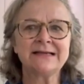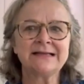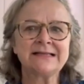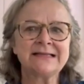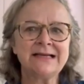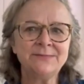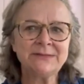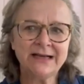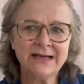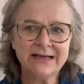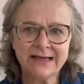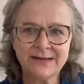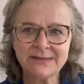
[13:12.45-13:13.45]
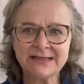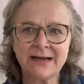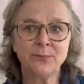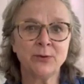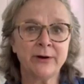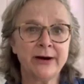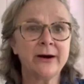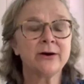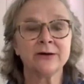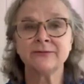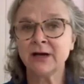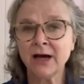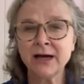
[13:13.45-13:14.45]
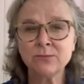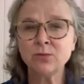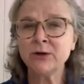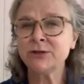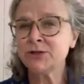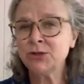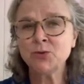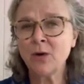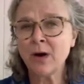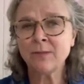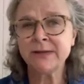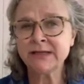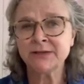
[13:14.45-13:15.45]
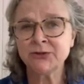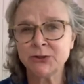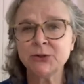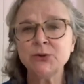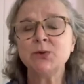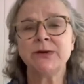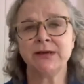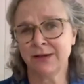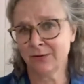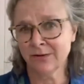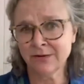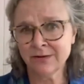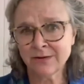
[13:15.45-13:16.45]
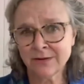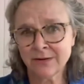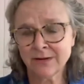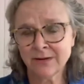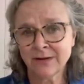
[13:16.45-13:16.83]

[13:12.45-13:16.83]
sometimes a prayer of God, what do you want me to do here,